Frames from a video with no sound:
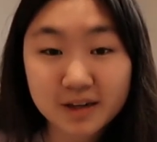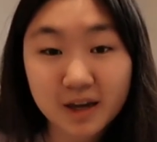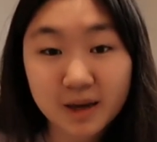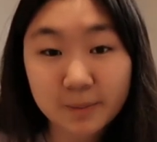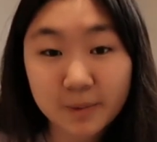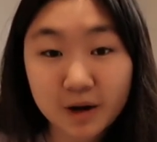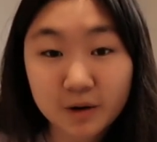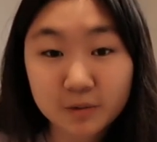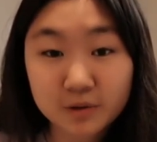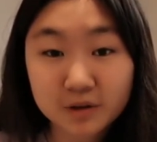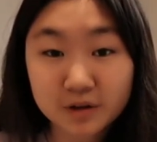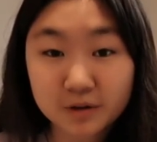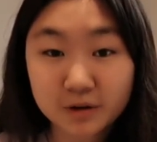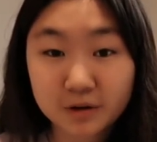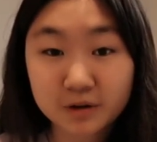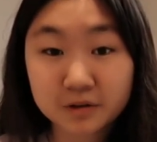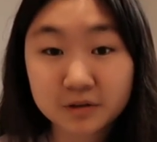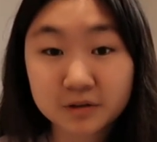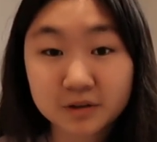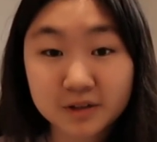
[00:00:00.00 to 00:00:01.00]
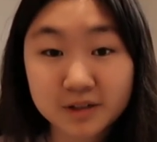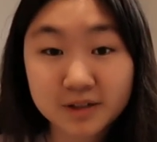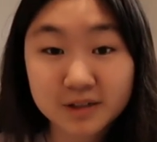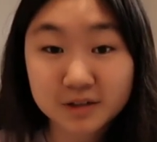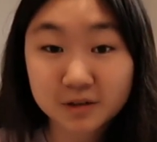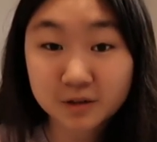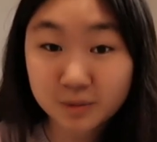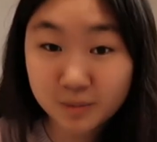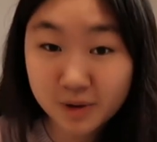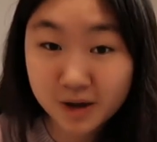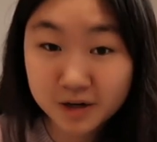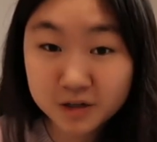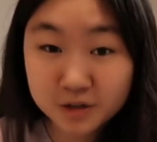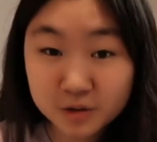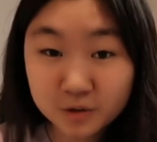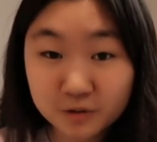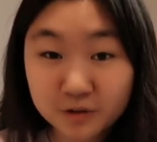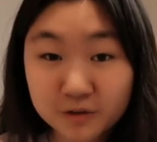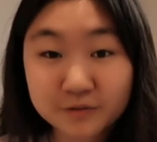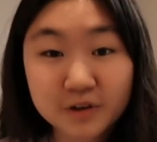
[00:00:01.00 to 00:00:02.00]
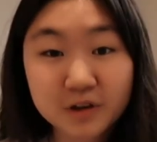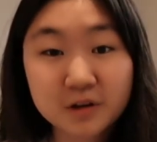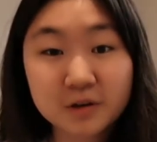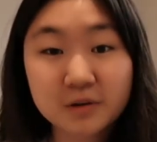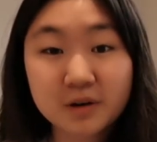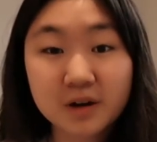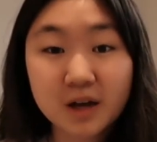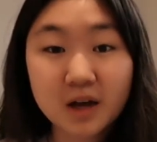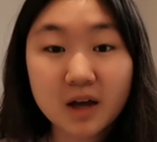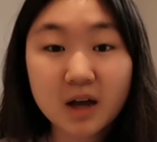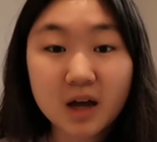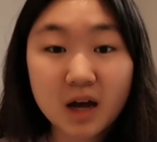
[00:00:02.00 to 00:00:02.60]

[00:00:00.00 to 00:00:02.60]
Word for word: came out with an article in Sloan Management Review